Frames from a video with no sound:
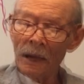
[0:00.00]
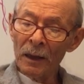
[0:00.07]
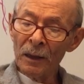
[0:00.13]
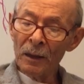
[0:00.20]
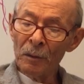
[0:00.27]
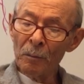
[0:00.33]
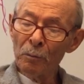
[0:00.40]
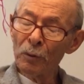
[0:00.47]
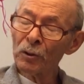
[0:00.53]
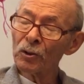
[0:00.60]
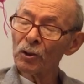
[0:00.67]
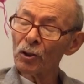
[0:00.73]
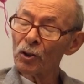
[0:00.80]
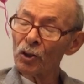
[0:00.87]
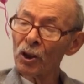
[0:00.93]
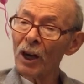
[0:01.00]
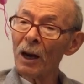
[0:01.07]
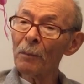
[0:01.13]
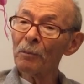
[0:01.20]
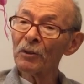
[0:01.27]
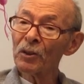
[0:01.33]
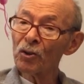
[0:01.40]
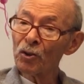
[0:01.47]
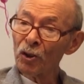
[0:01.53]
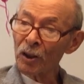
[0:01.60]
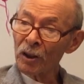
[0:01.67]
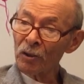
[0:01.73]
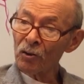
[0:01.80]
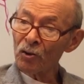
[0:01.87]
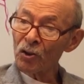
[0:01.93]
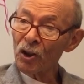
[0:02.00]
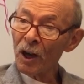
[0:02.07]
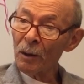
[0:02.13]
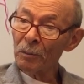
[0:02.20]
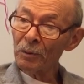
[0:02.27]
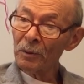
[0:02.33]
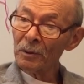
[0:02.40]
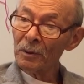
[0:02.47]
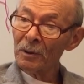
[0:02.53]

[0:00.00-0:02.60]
a butcher shop and chicken shop.